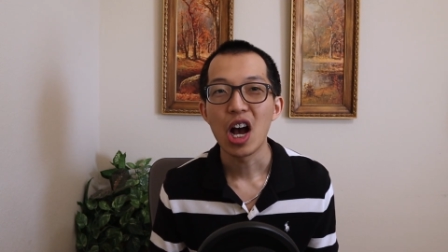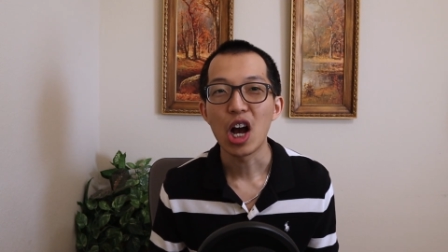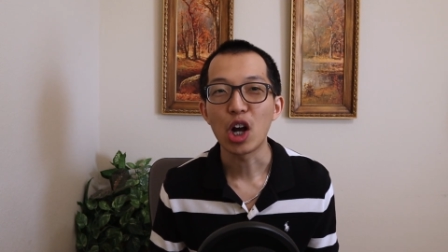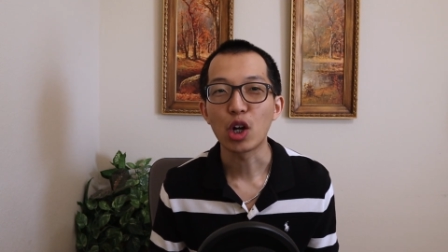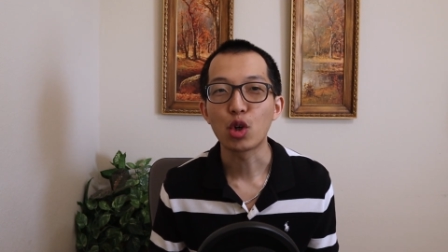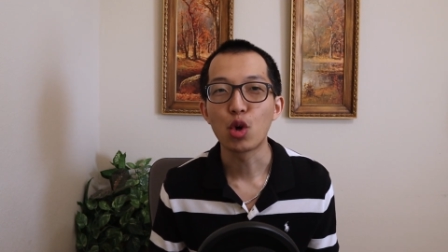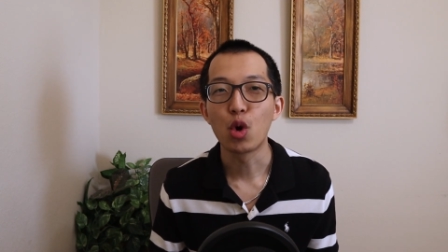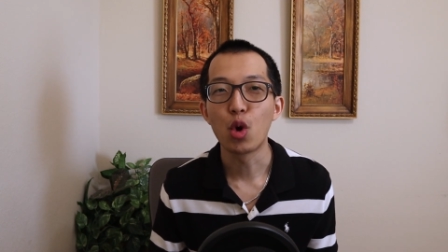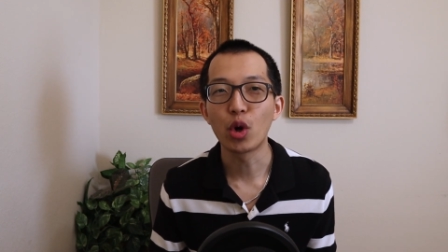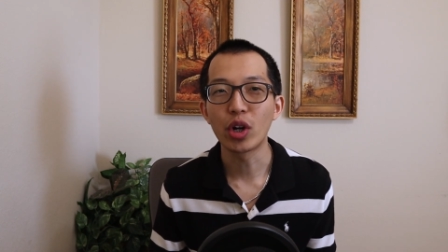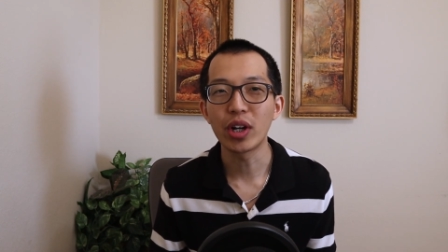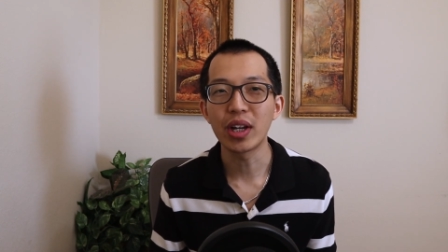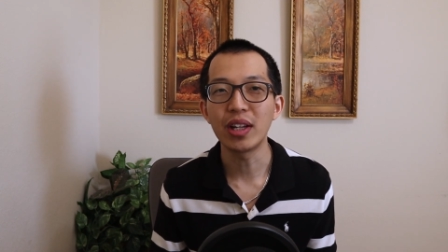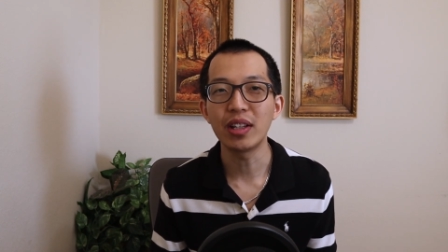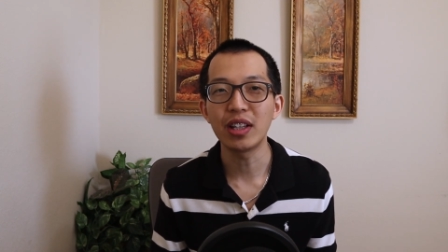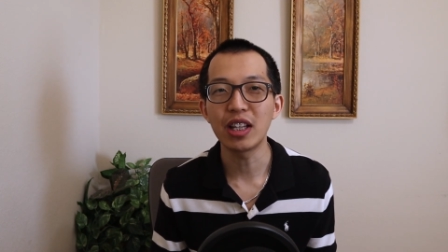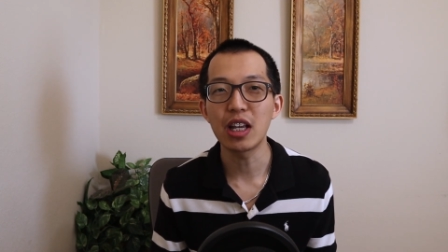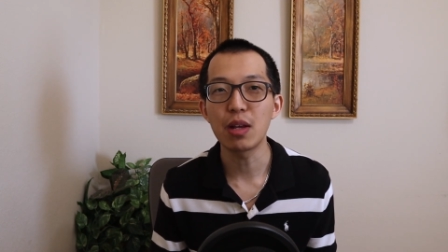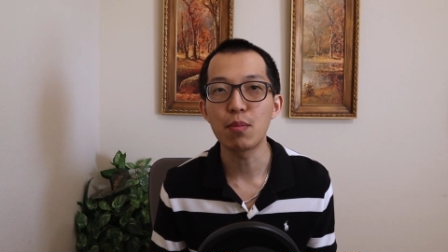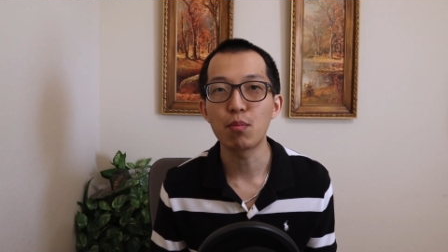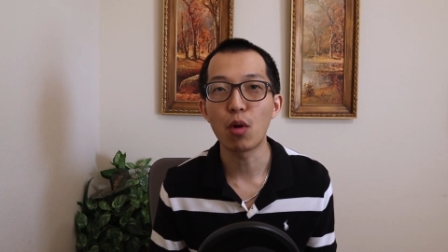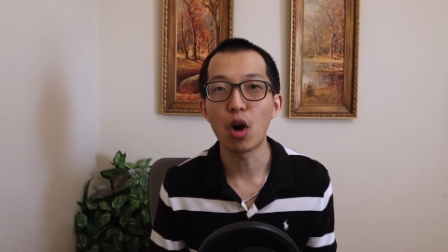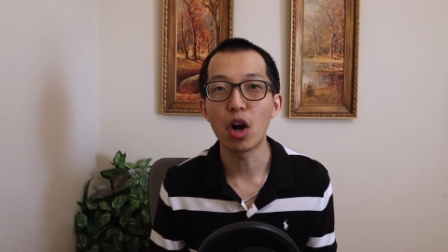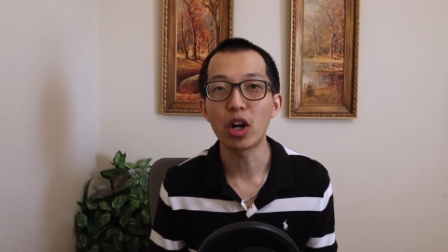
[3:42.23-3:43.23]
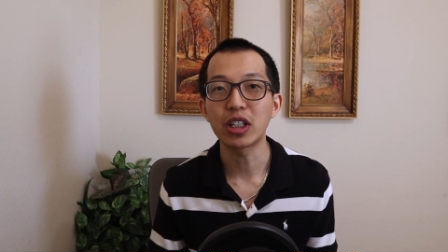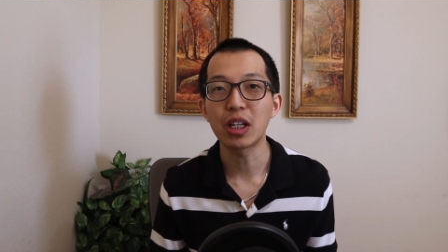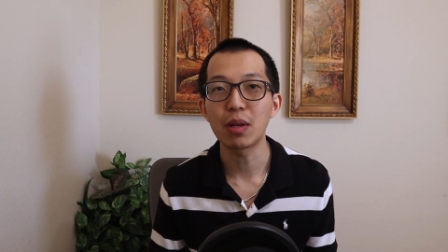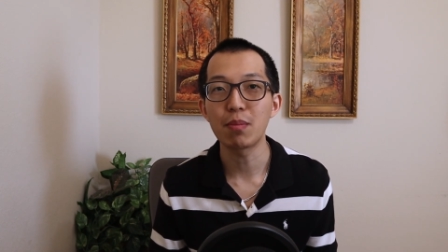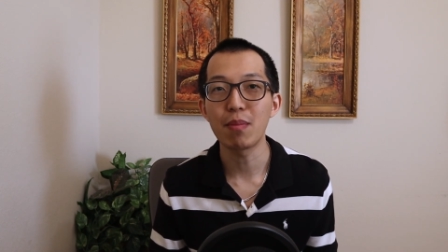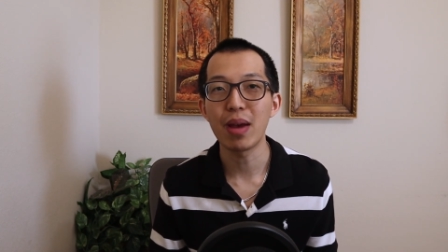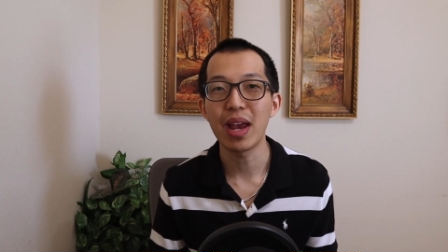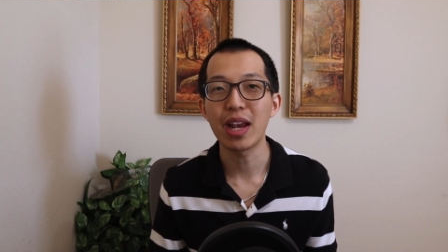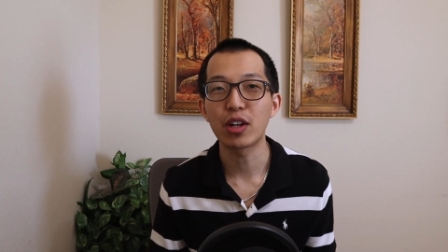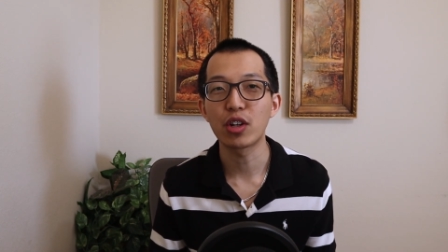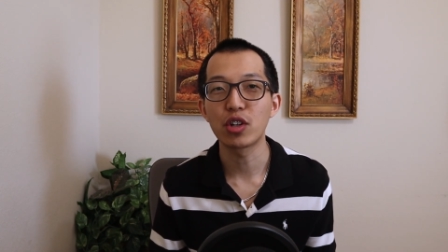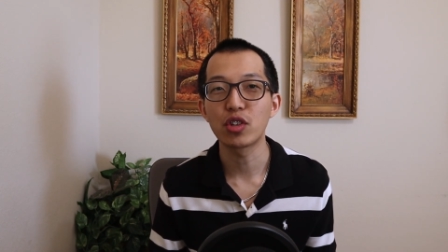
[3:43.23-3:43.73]
Accordingly,
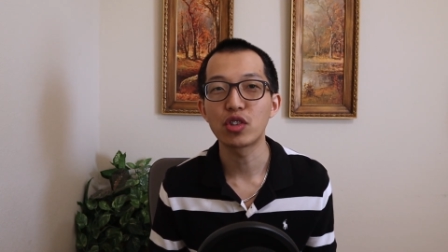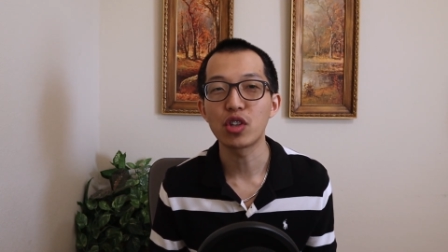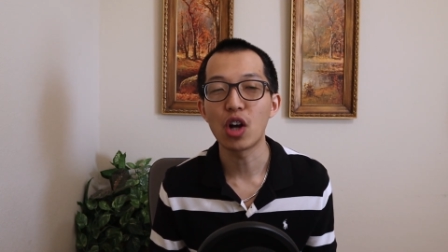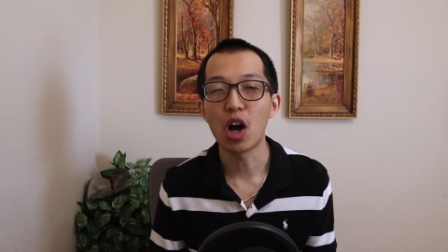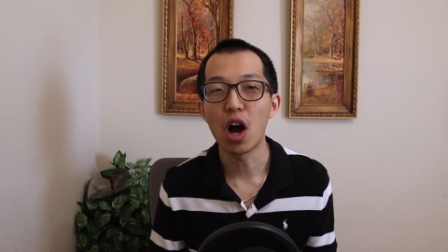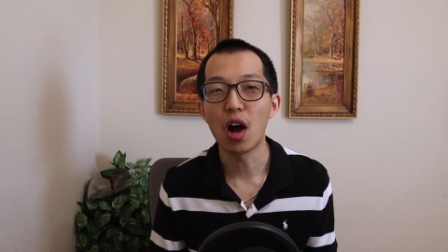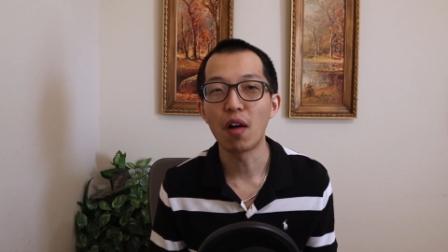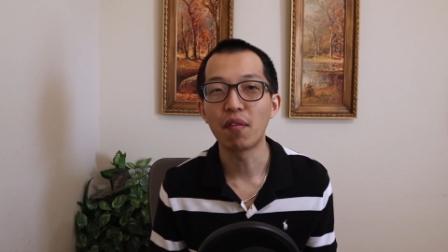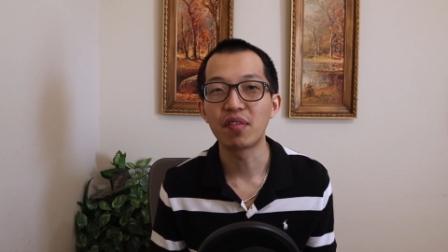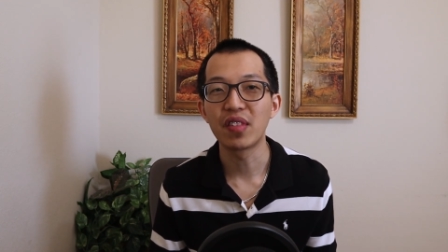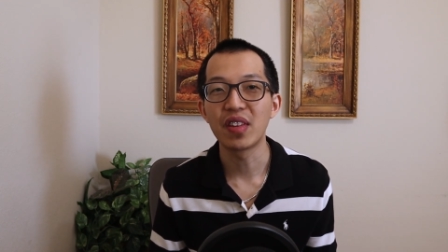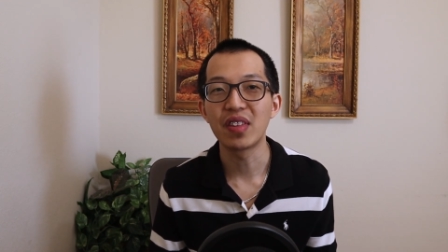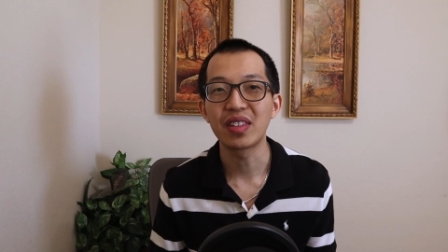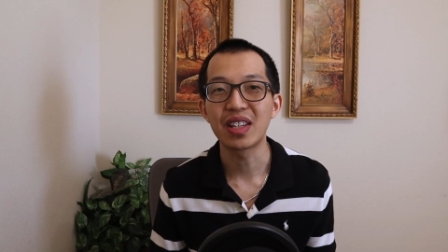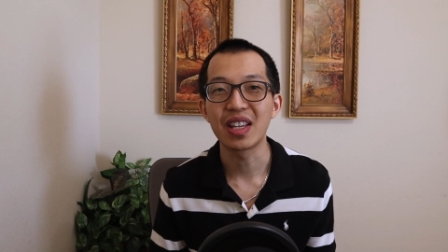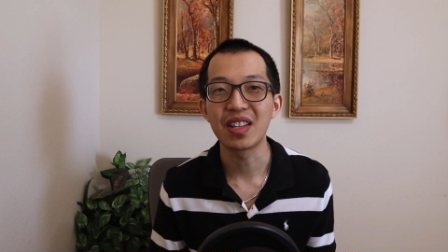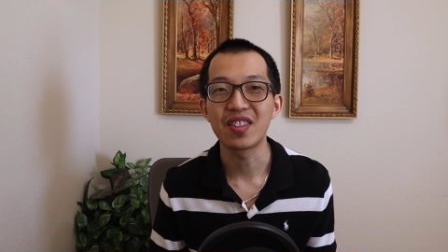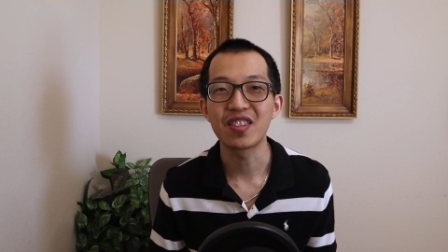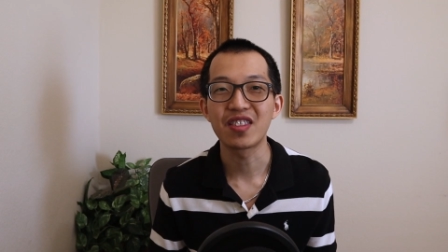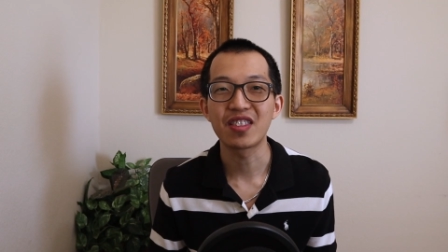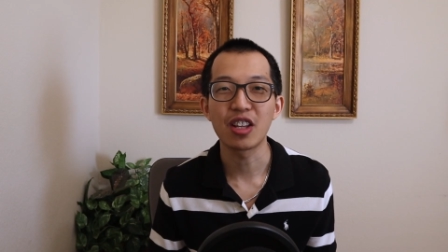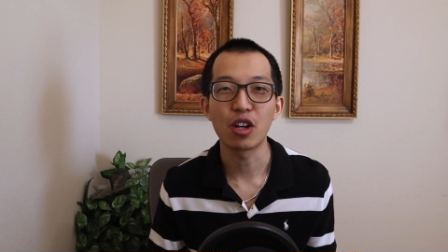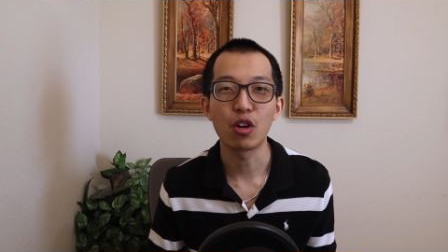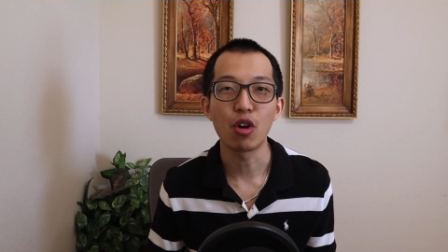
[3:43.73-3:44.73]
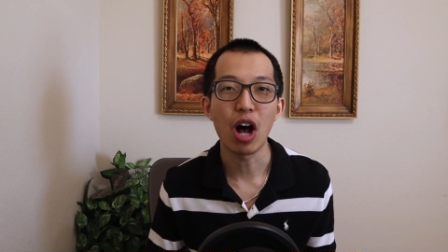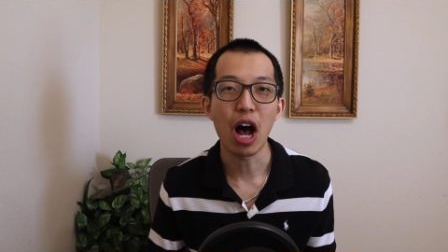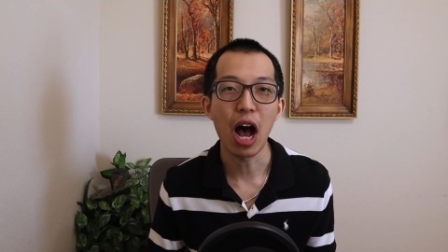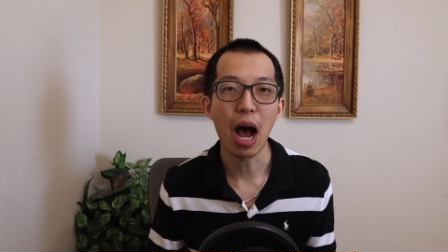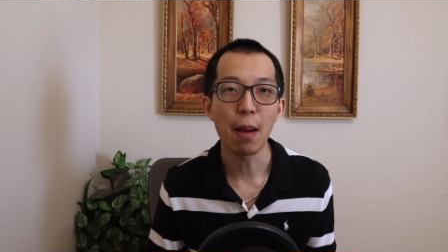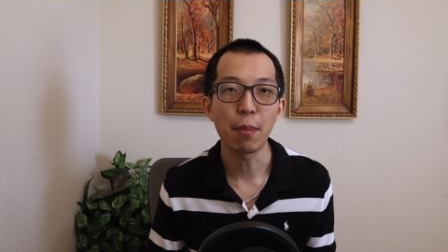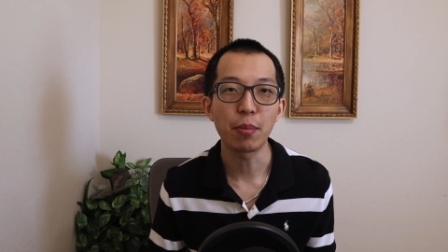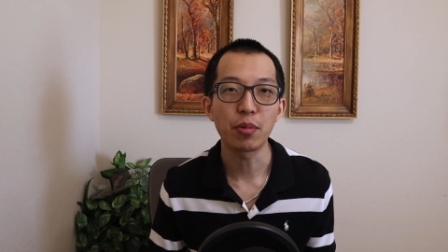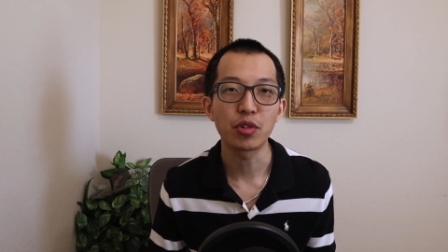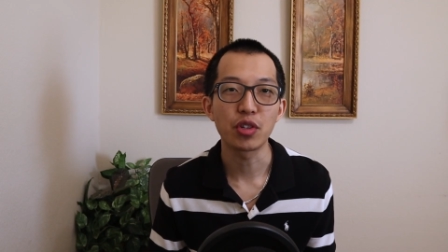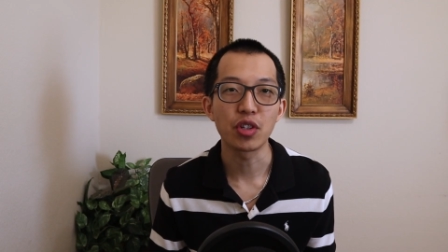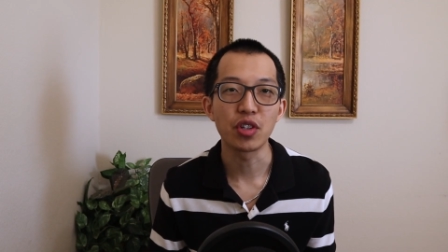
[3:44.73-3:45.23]
market makers often can sell
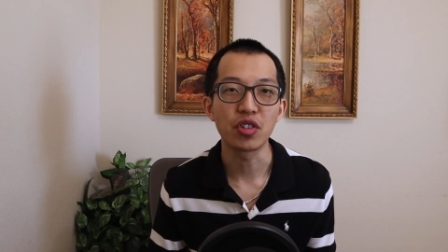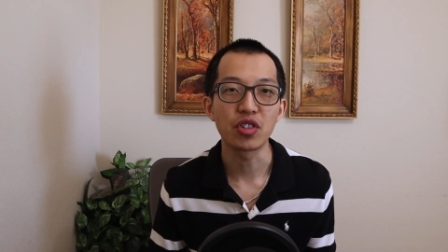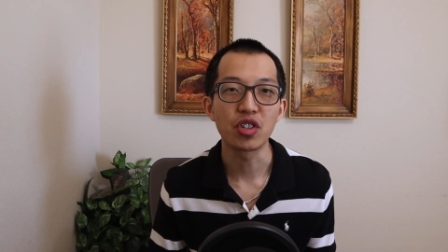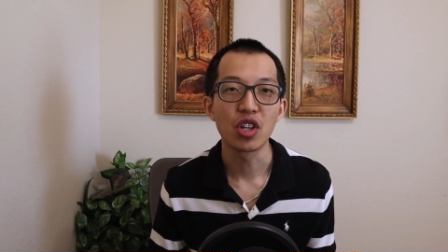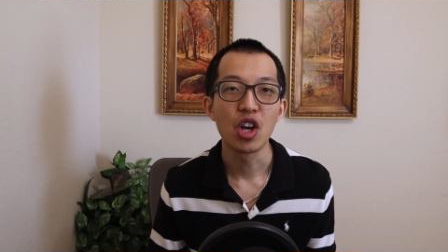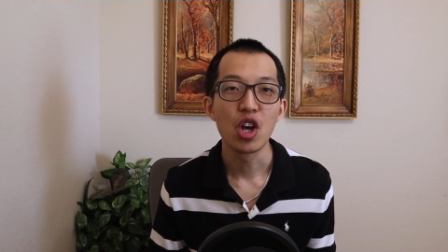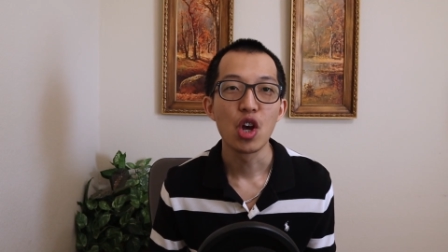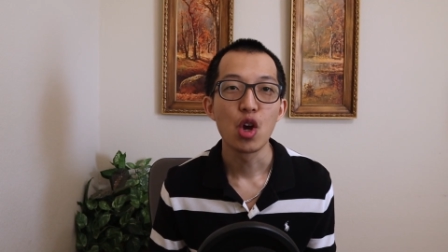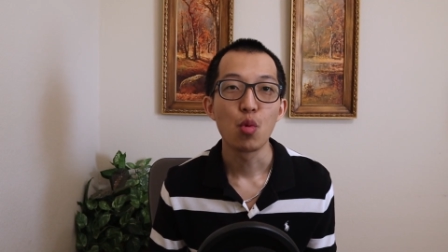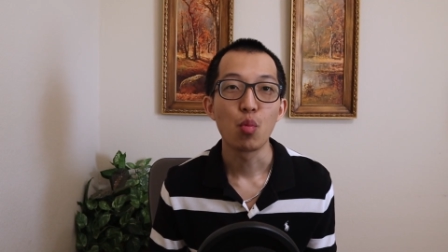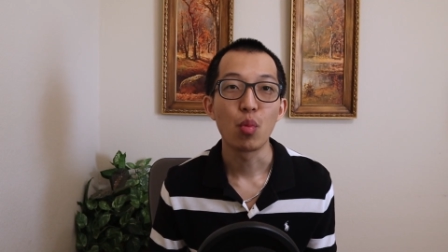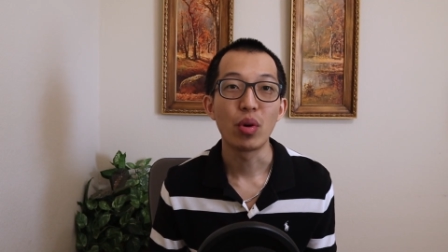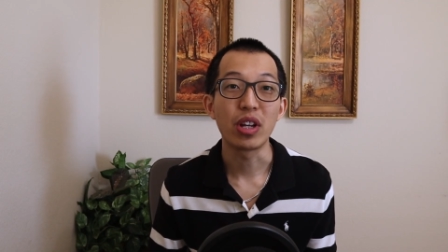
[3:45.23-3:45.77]
options